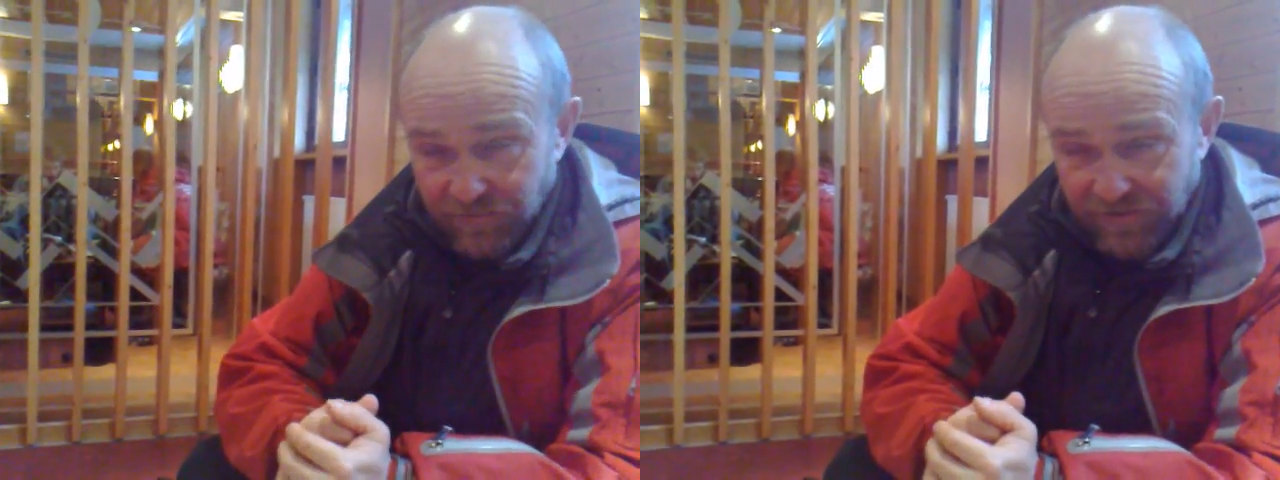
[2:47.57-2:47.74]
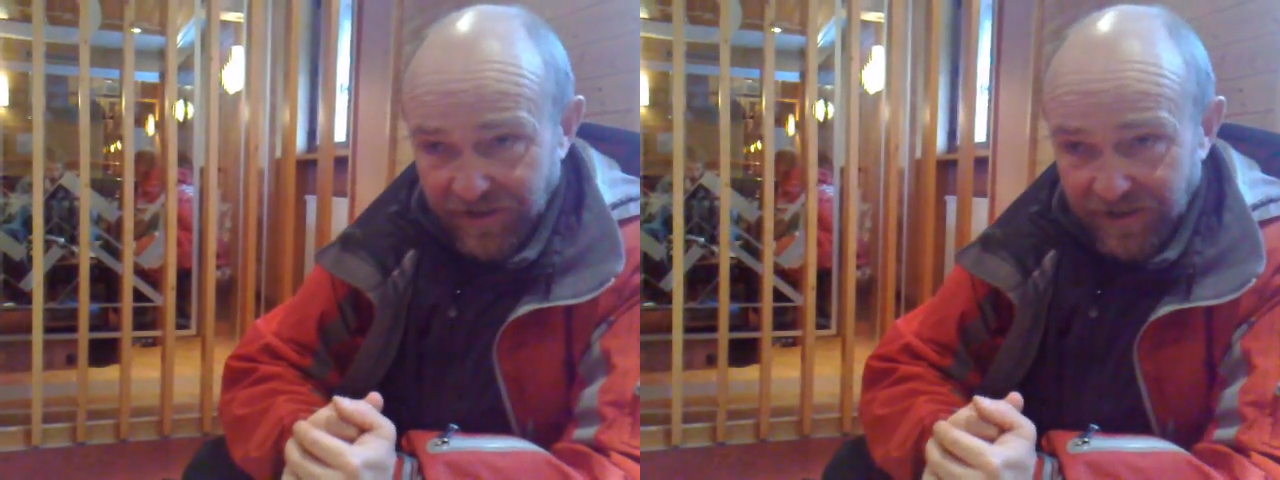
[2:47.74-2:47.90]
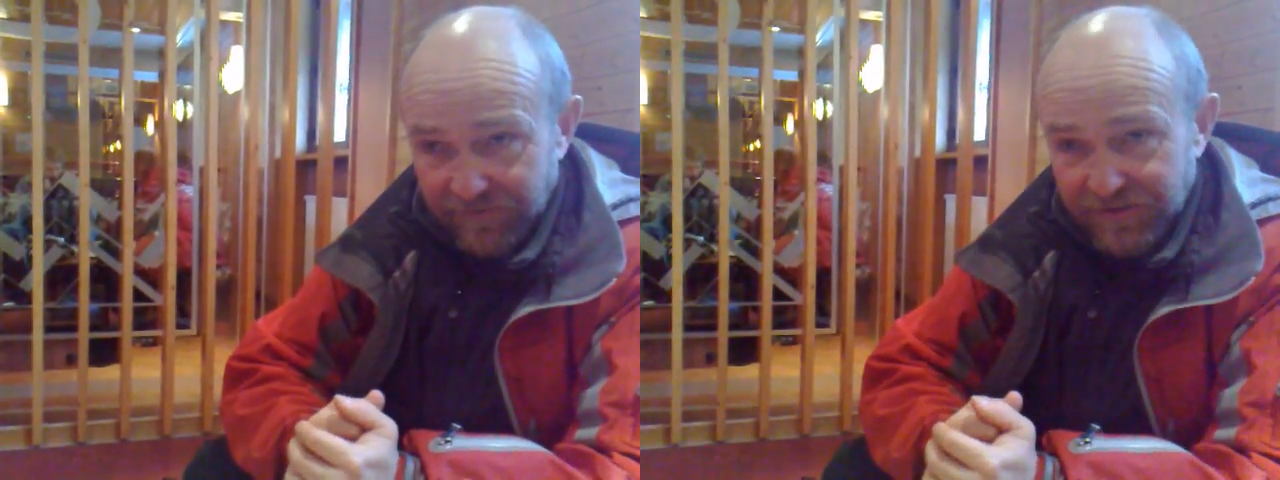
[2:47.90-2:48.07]

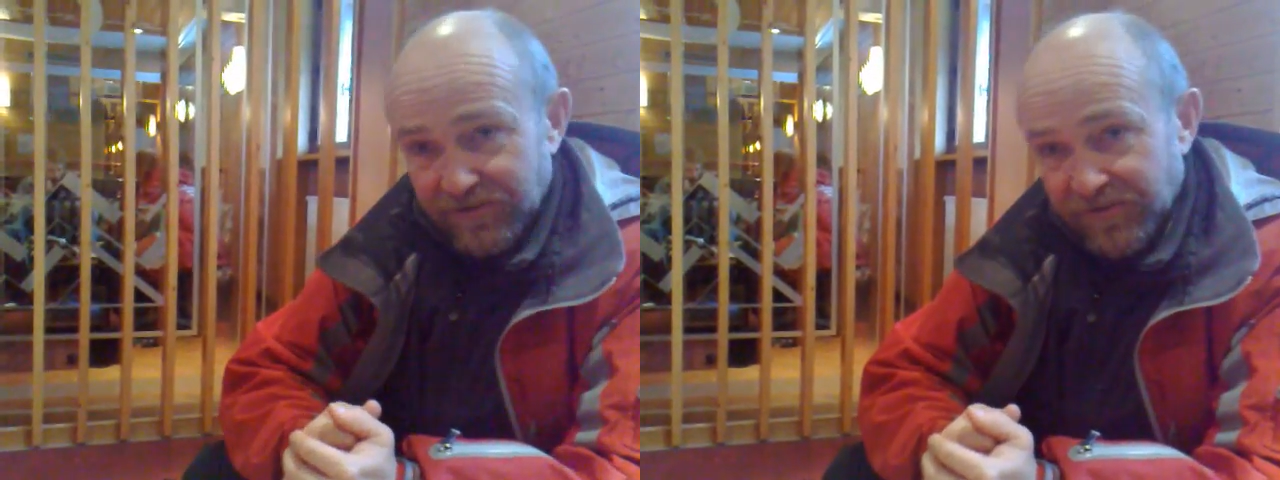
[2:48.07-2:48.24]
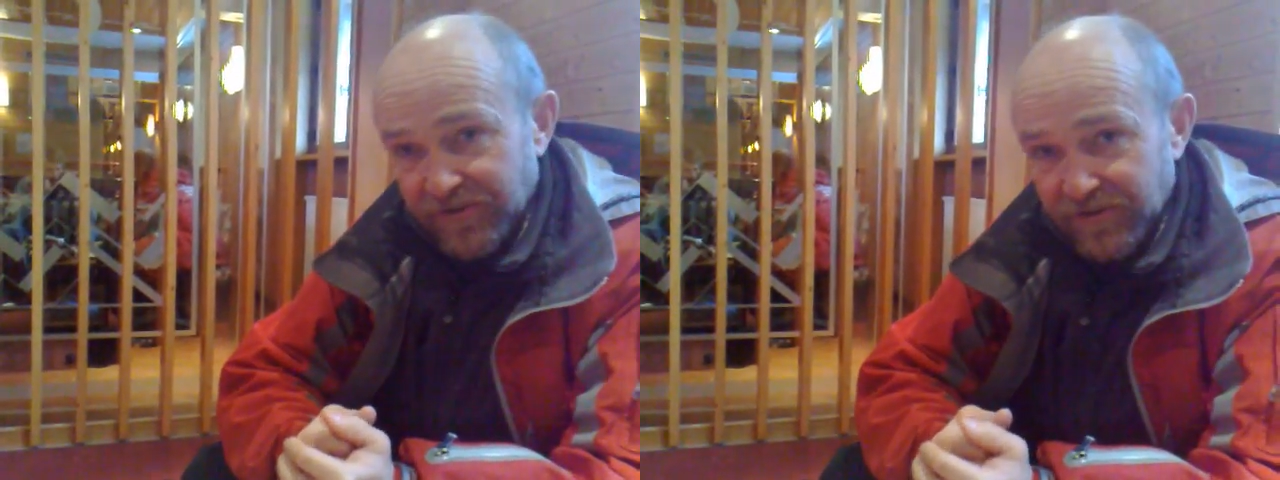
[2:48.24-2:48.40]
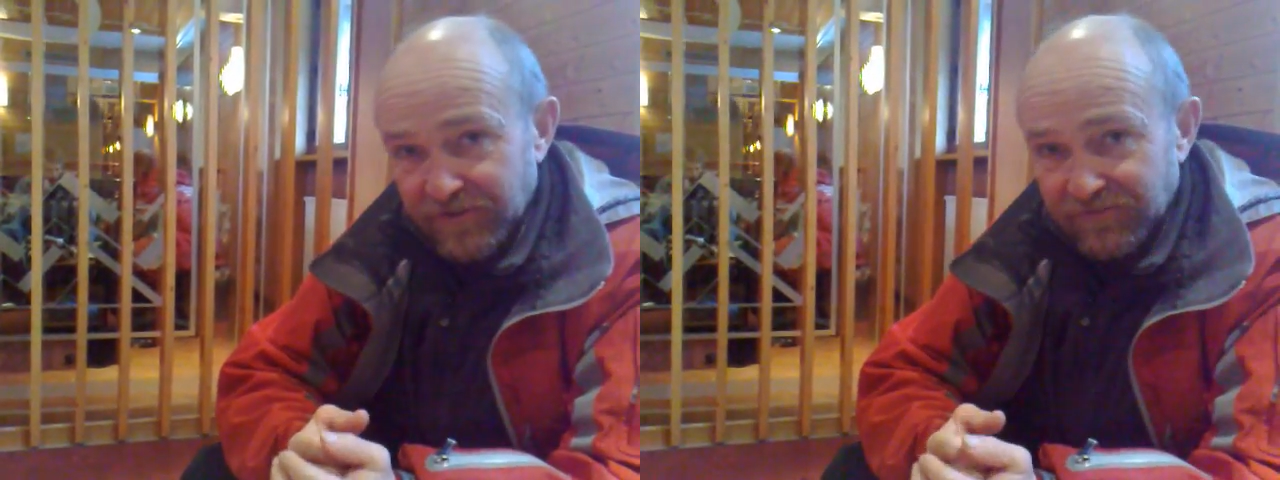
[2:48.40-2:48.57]
without having to
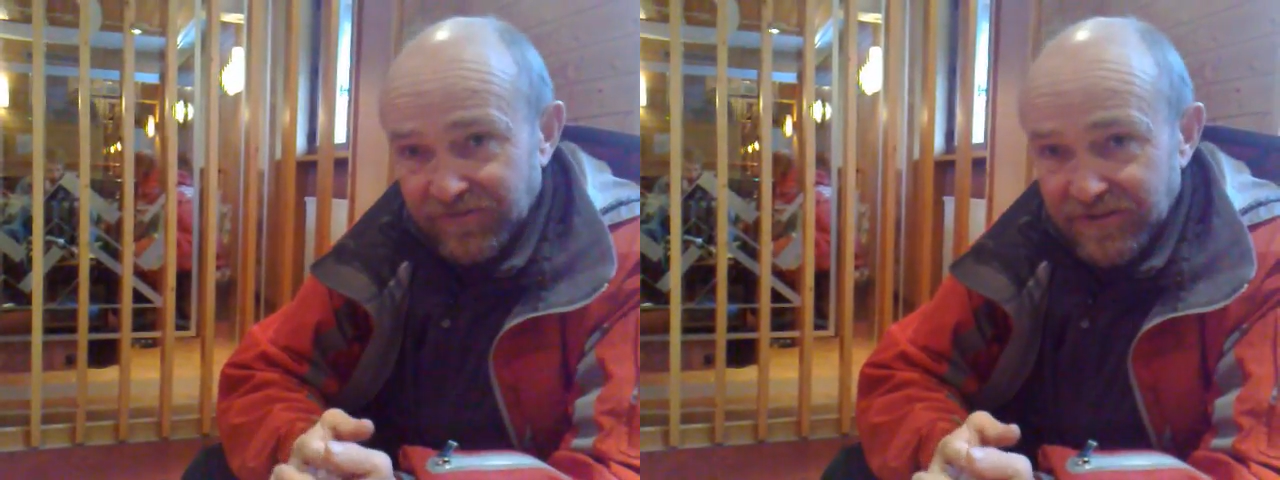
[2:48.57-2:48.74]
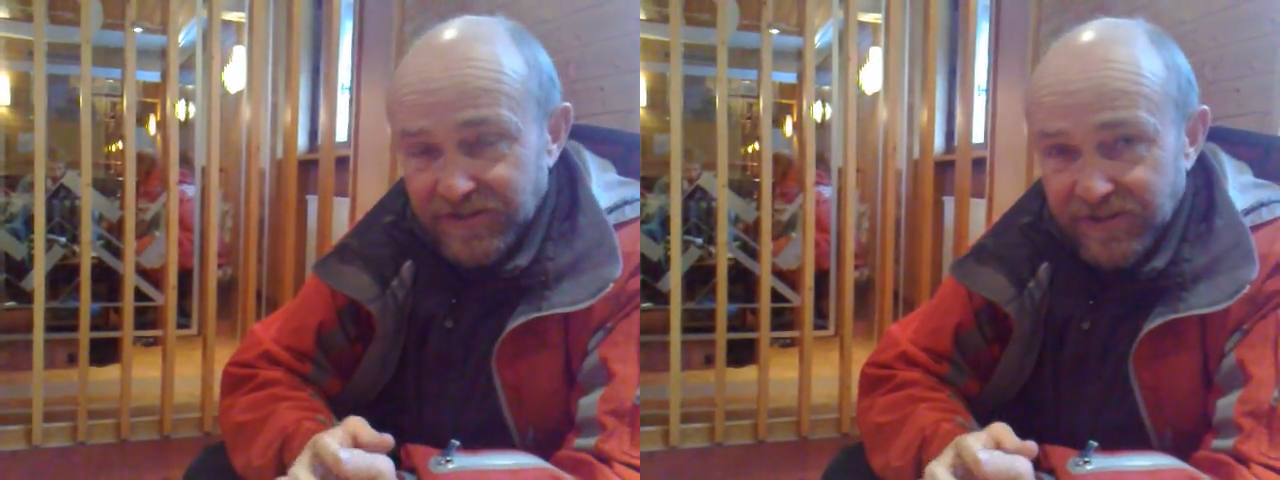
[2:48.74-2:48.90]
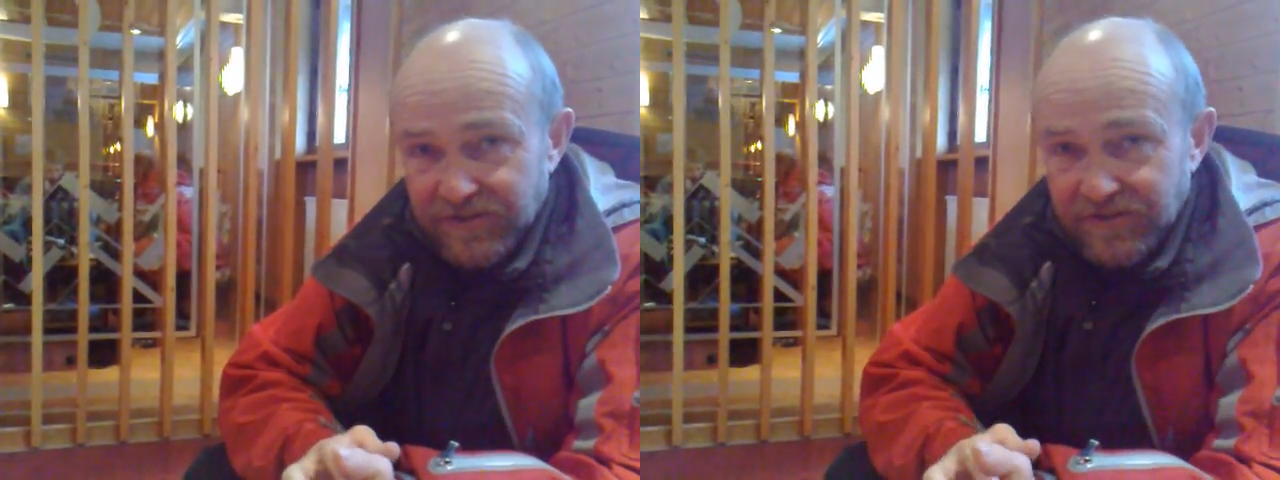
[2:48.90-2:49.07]
throw your
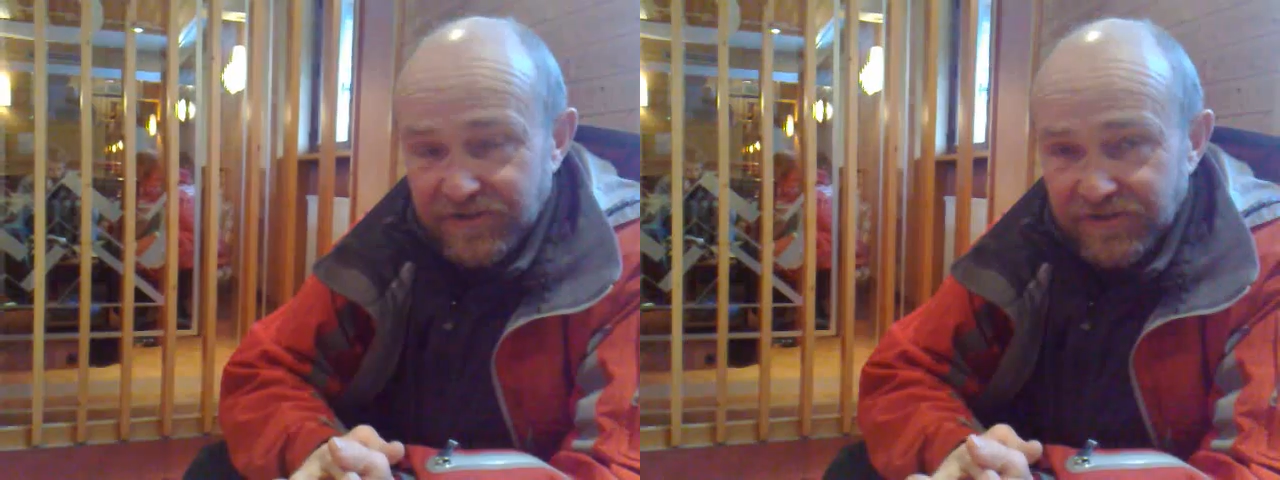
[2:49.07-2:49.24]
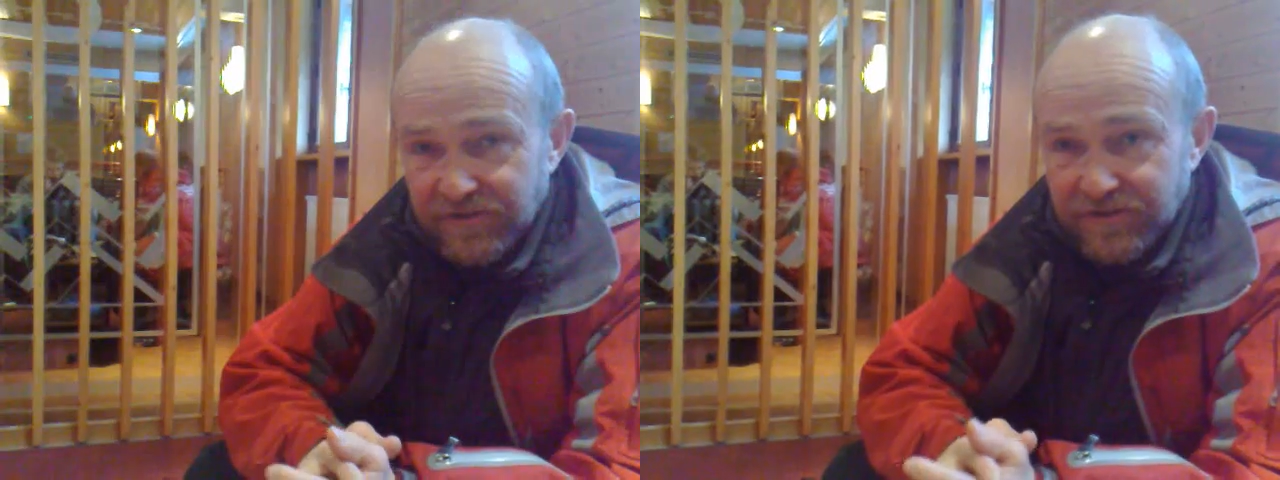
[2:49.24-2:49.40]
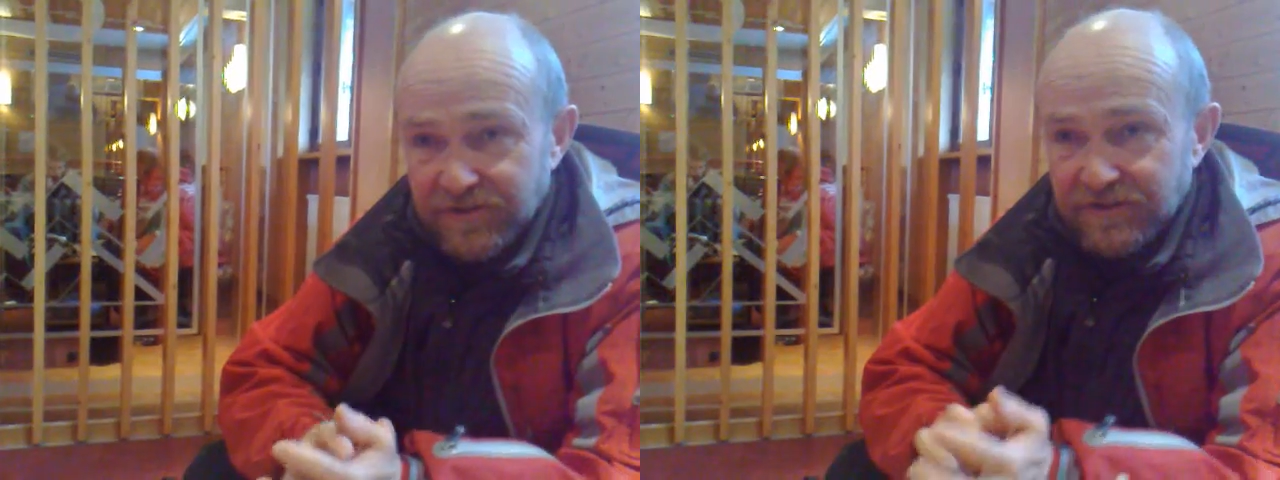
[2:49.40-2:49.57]
feet out to the
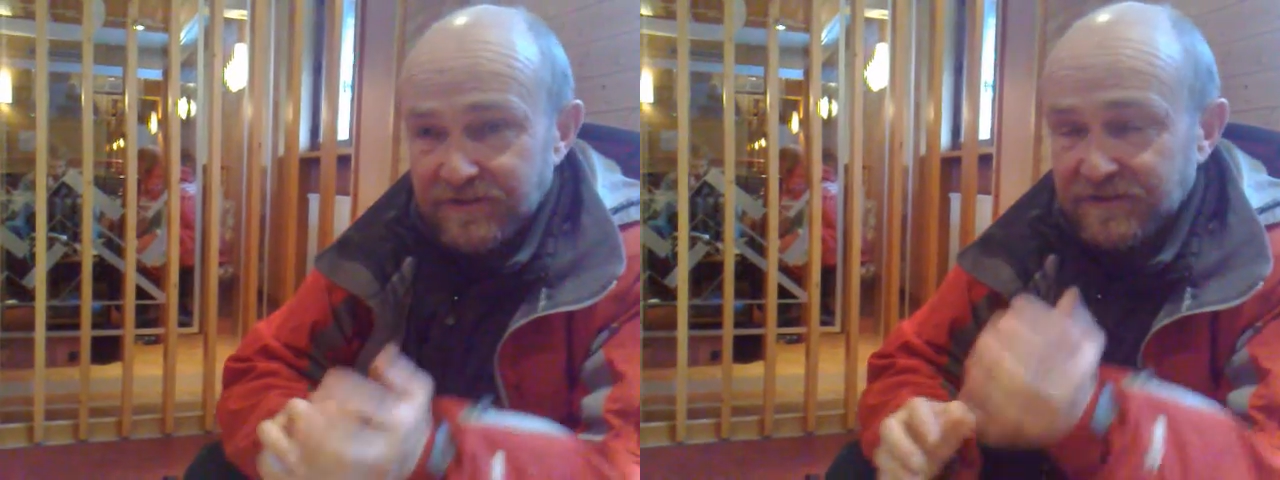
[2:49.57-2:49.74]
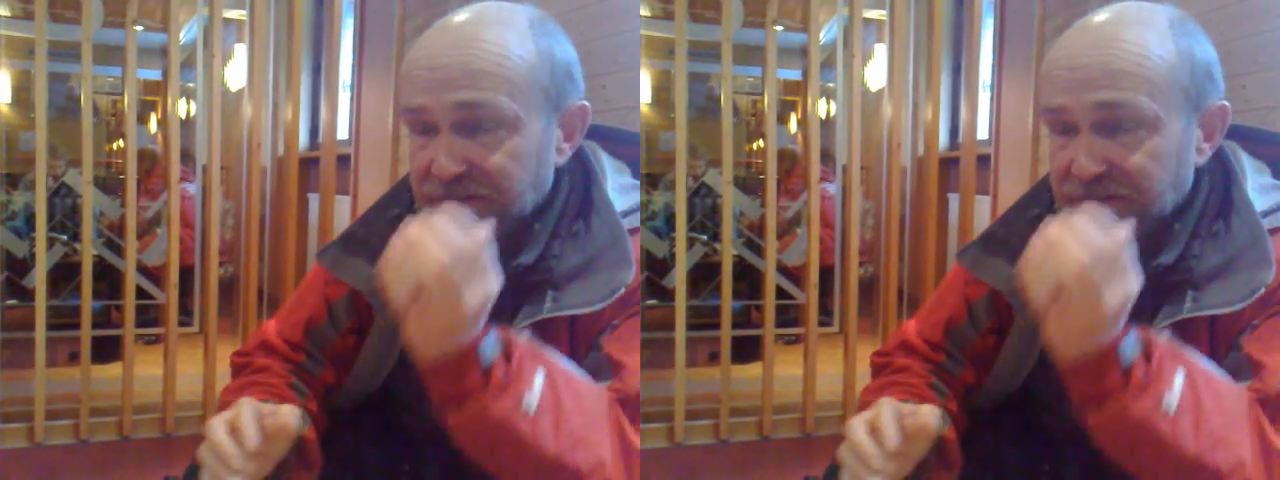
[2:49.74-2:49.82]
side.